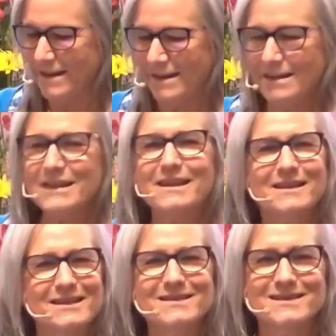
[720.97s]
that
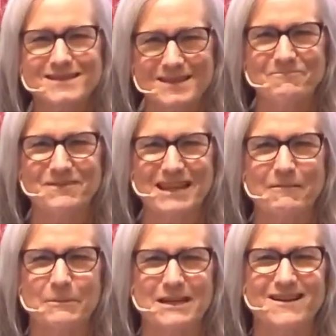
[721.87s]
this is something
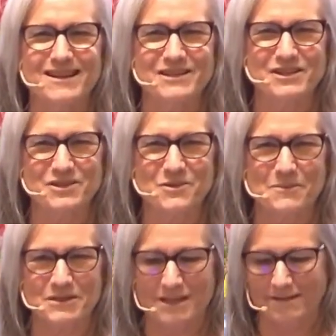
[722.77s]
beyond description,